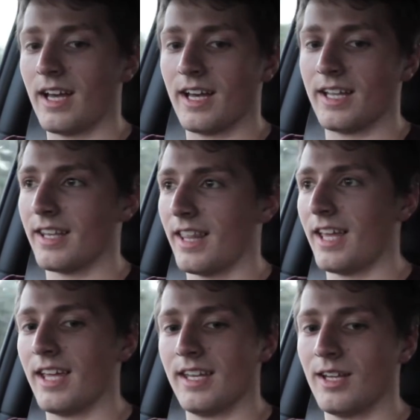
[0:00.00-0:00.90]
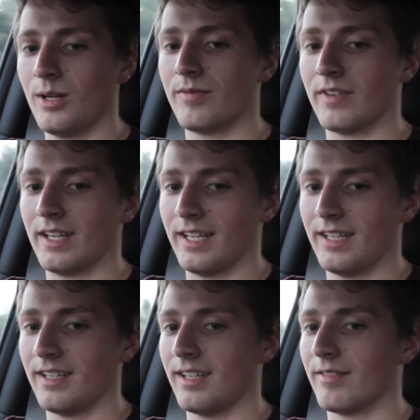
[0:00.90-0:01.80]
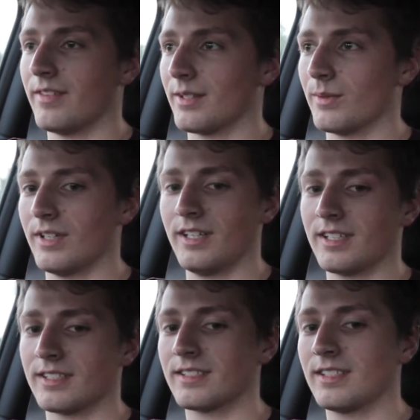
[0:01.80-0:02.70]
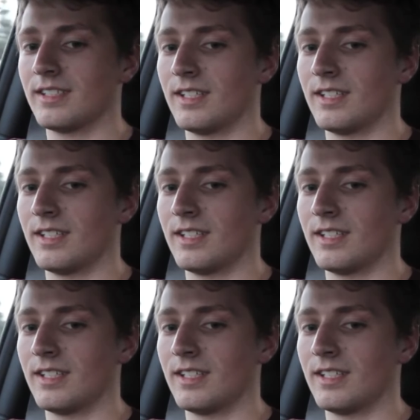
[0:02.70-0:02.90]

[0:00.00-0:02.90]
and then hopefully, if this works...